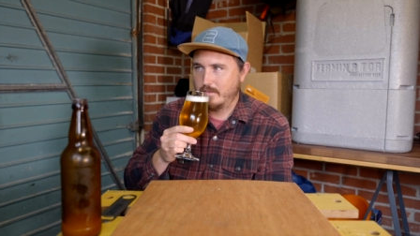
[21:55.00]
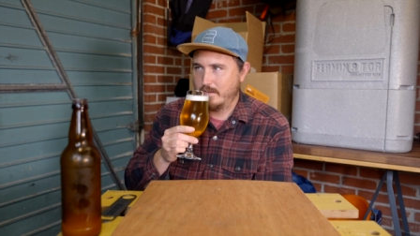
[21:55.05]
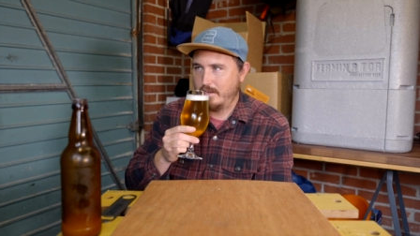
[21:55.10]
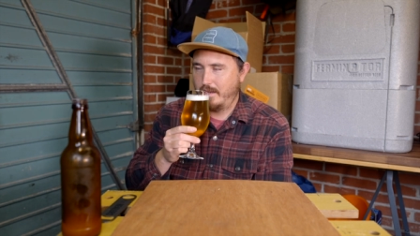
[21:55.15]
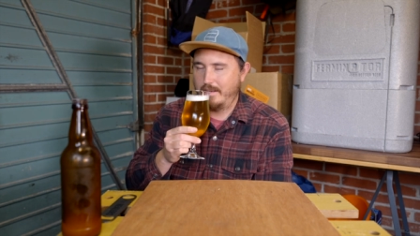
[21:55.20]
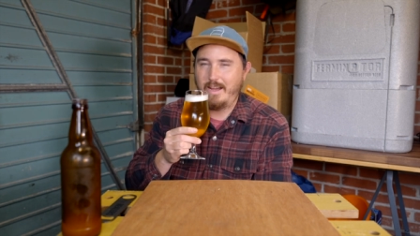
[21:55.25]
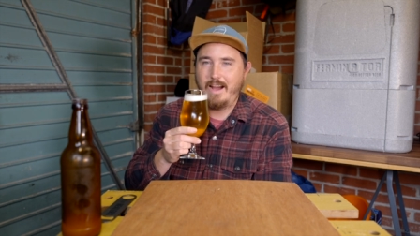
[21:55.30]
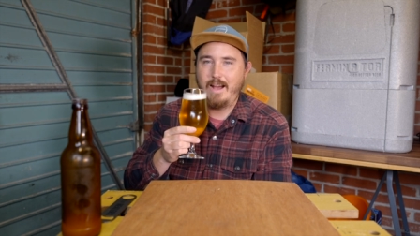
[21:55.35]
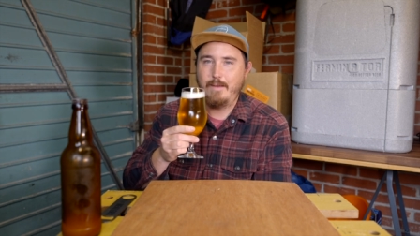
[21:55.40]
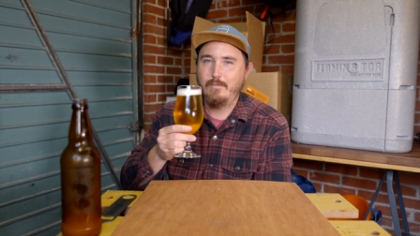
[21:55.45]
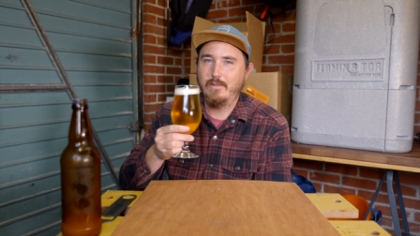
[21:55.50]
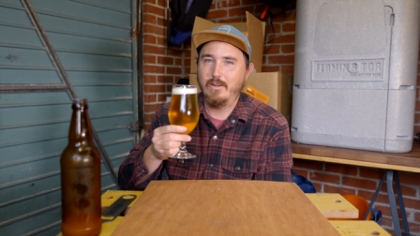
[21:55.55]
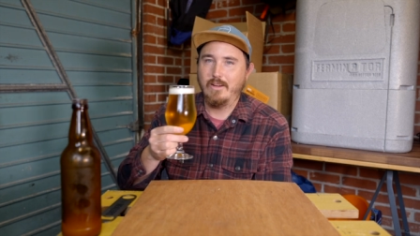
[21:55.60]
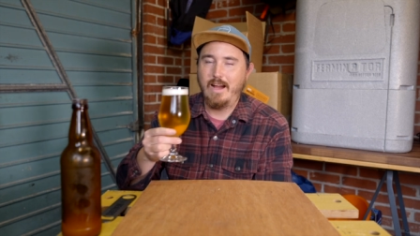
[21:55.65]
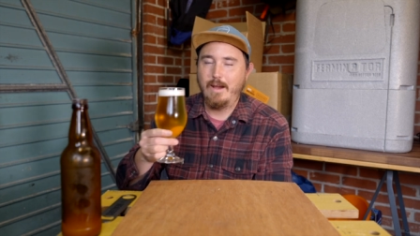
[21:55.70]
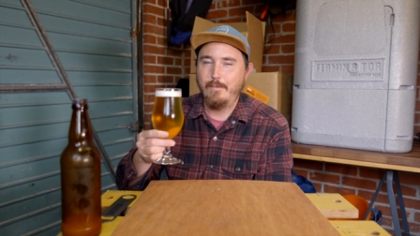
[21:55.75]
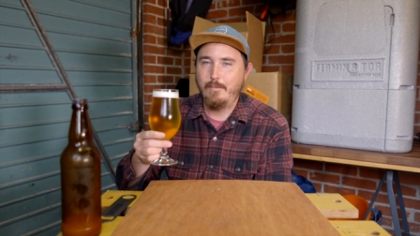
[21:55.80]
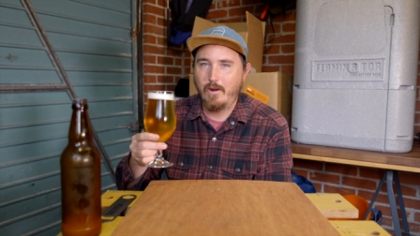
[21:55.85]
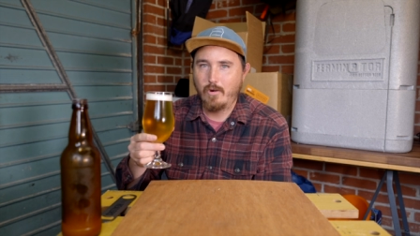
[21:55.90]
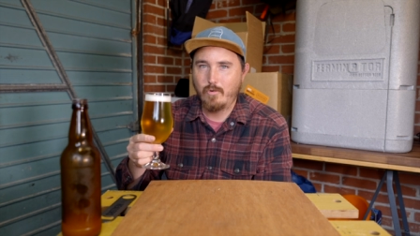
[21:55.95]
And I'm look,
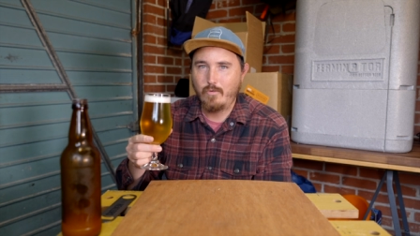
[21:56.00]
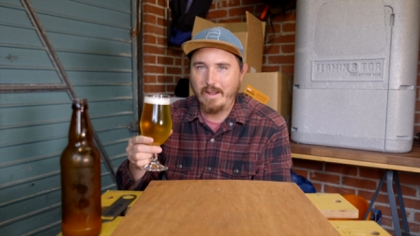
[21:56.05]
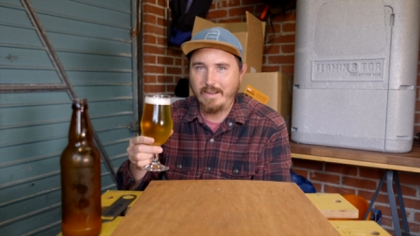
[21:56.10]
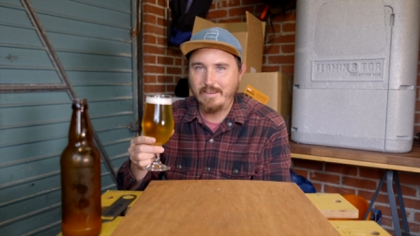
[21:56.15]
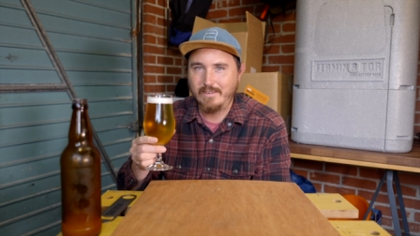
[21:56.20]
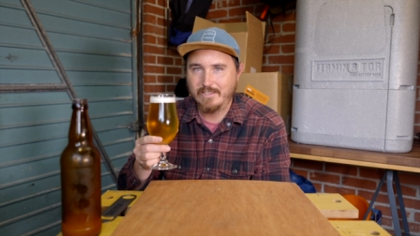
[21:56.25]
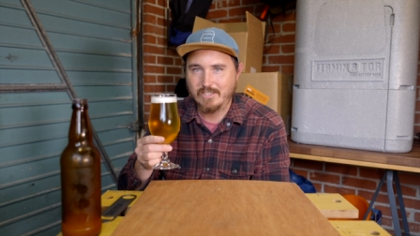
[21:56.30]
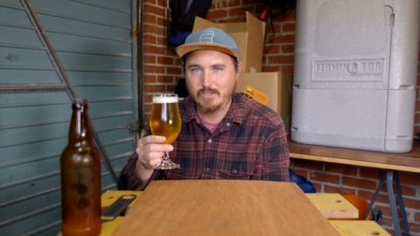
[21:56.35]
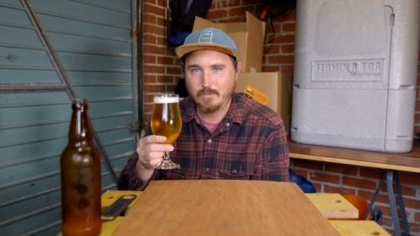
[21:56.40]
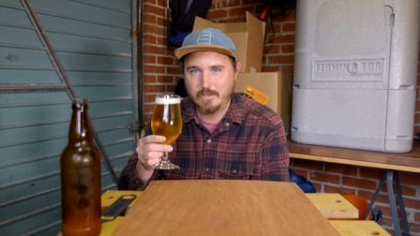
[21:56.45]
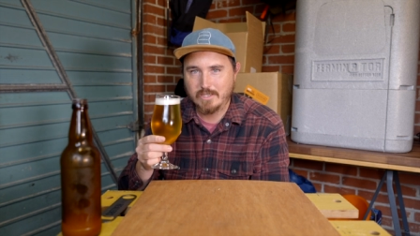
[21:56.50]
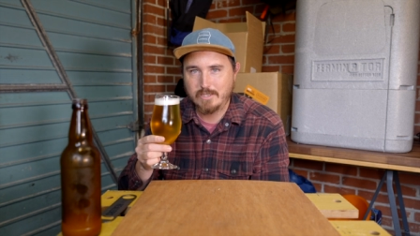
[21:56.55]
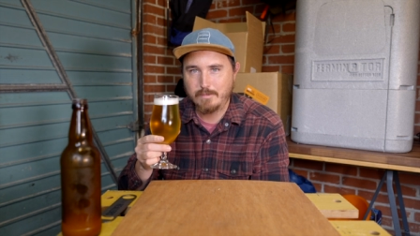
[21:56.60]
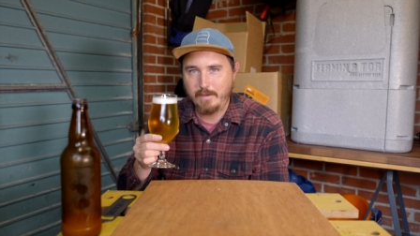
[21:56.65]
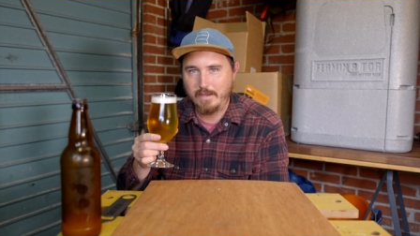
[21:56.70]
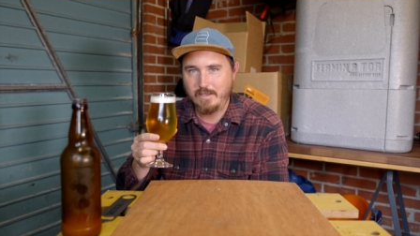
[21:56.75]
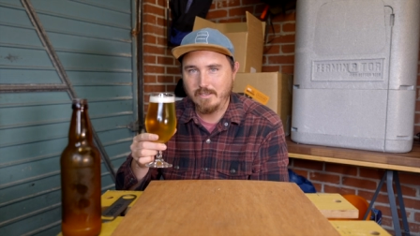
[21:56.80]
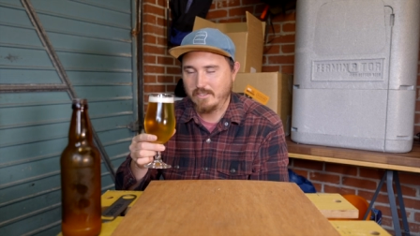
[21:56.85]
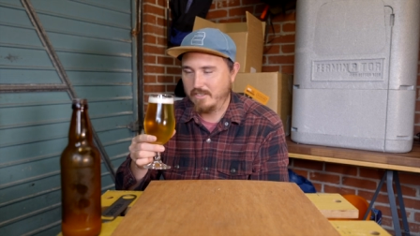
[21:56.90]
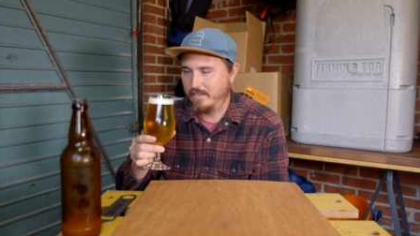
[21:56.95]
I'm horrendous with
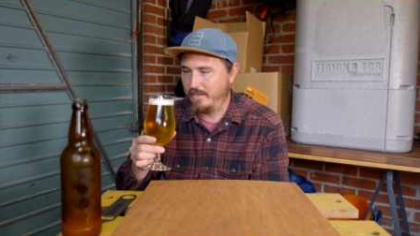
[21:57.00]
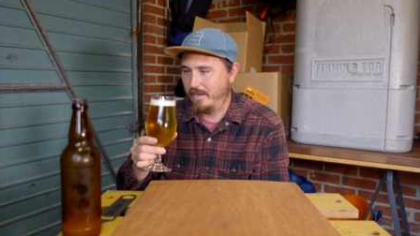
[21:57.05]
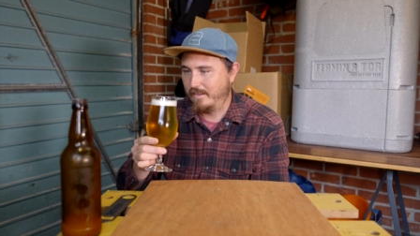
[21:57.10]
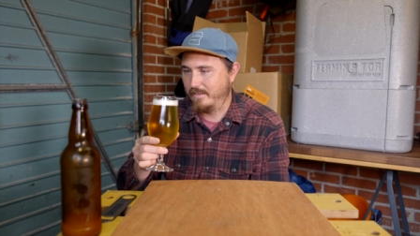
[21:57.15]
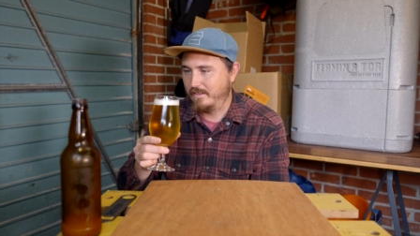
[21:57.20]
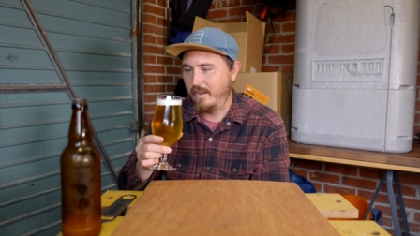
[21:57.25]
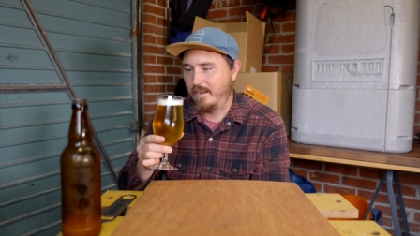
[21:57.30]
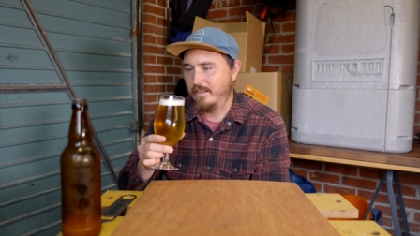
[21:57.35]
smells and, and,